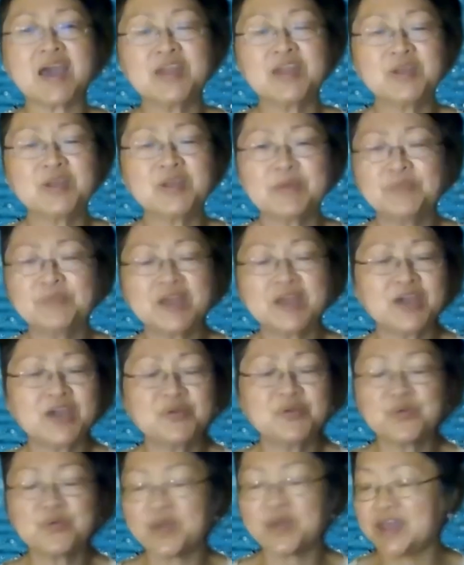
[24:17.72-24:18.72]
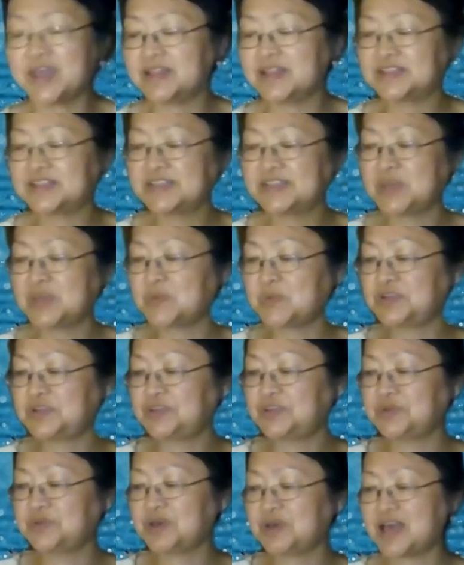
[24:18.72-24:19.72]
Okay, I don't quite understand what
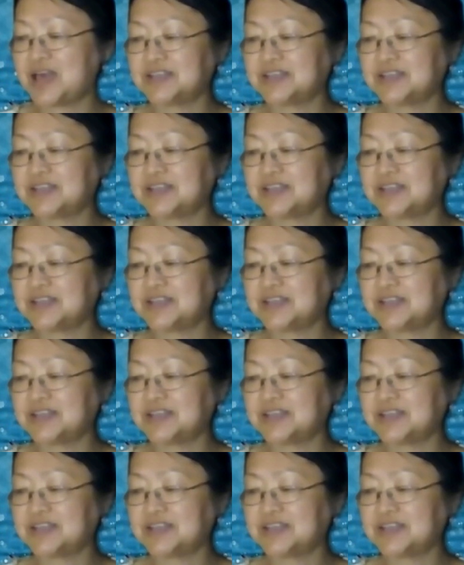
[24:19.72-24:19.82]
you're